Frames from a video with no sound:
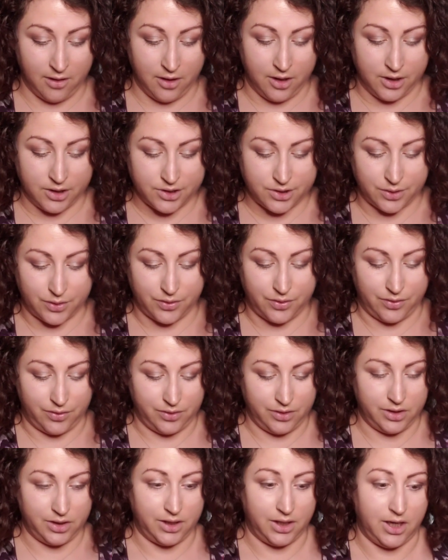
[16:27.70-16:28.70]
So
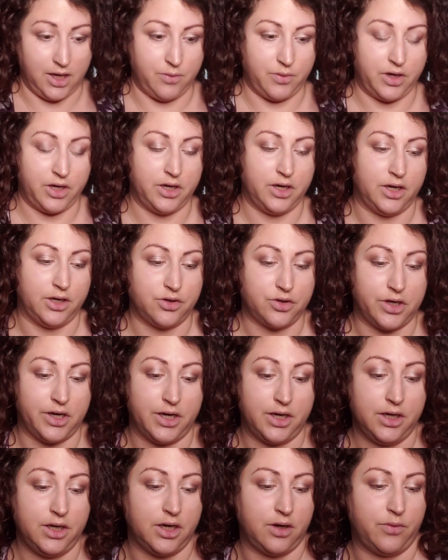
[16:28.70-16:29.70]
I went and I tried
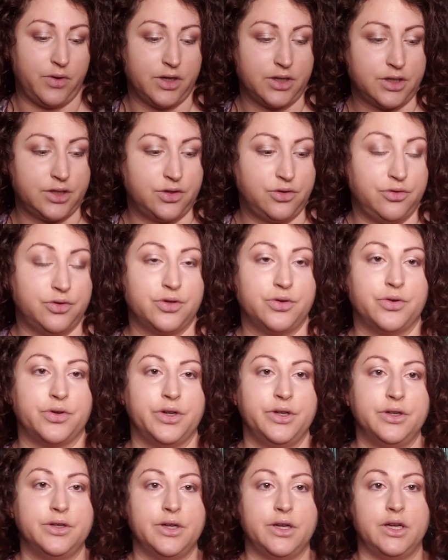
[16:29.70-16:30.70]
it, and I watched a
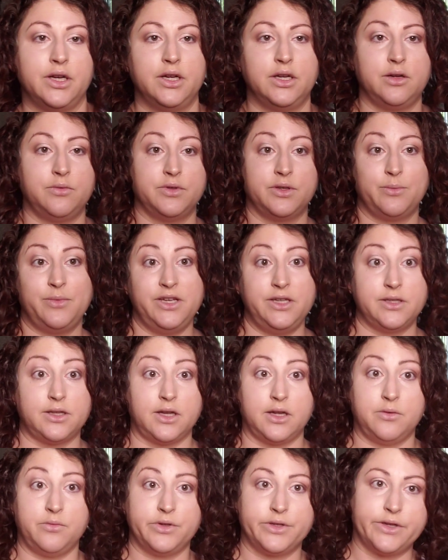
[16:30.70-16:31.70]
tutorial, and it was amazing, and
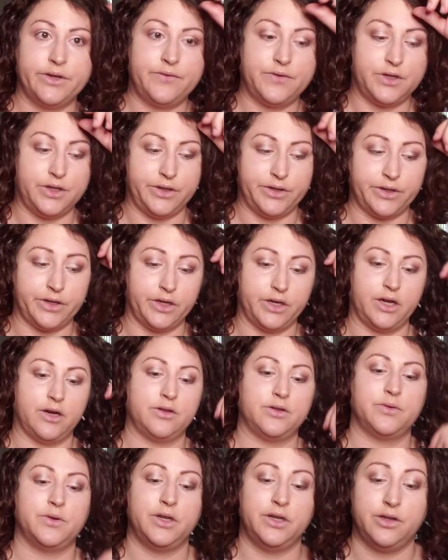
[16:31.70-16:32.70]
it was life-changing. That's
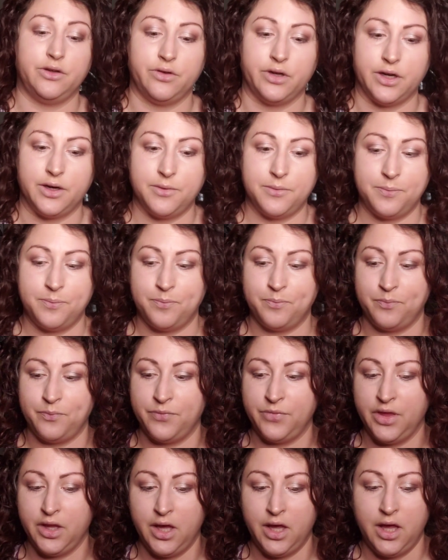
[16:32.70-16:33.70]
what I do now.
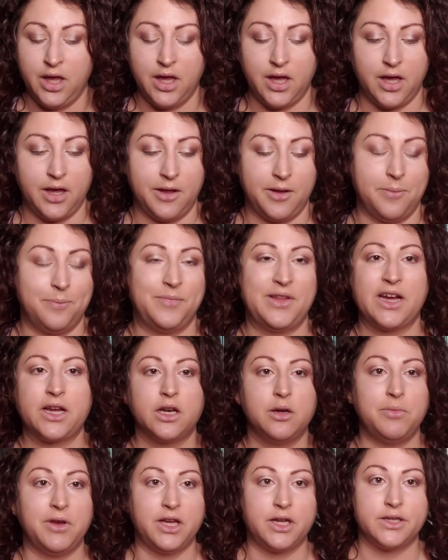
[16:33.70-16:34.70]
I'm not going
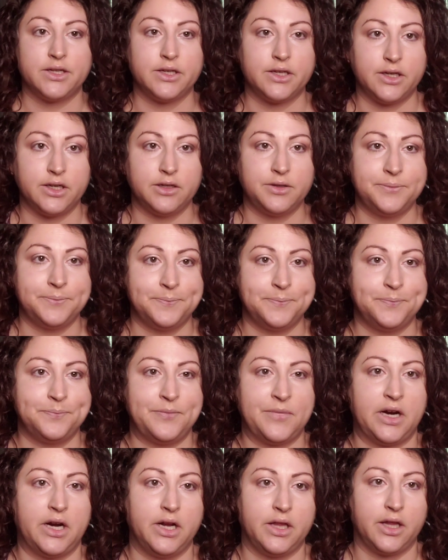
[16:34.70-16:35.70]
to bake today.
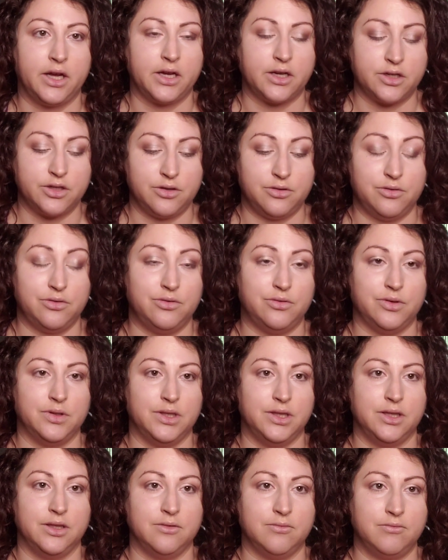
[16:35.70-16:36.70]
I like to,
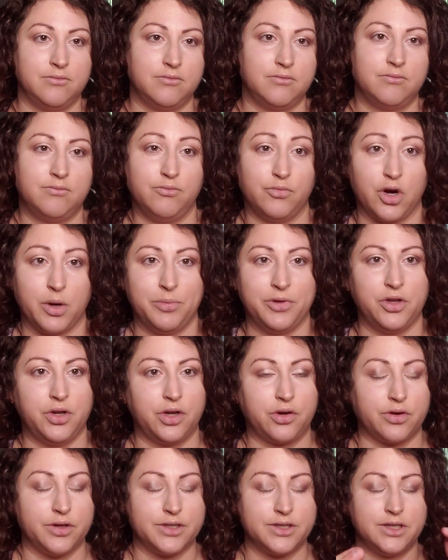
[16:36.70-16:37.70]
and Raw Beauty
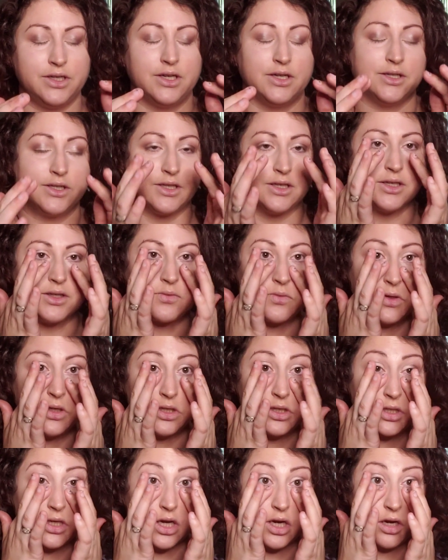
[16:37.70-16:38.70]
Chris does this, where you
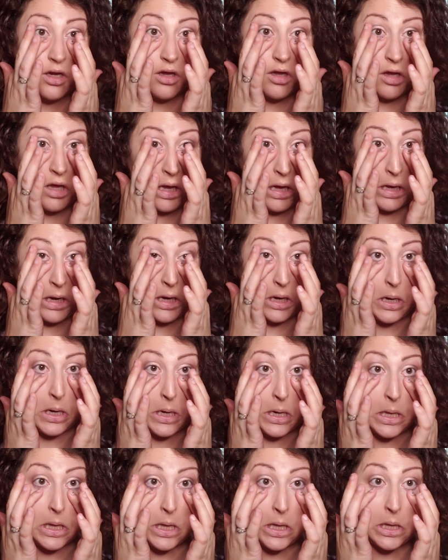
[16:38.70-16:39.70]
just kind of get in
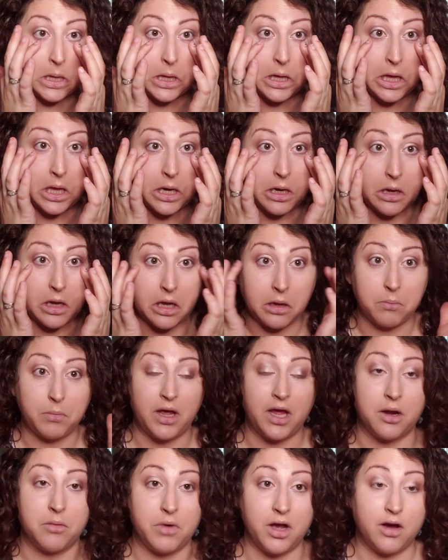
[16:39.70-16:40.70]
kind of pan
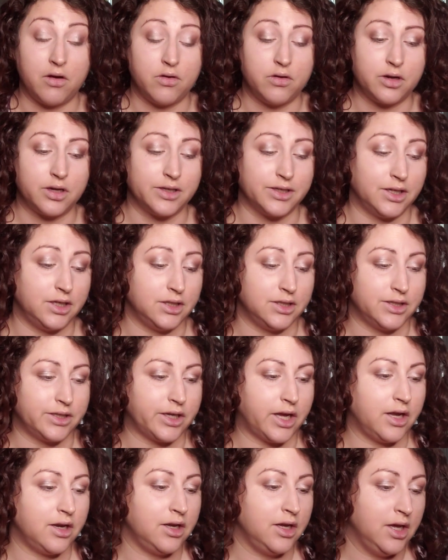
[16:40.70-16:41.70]
them out because they didn't set.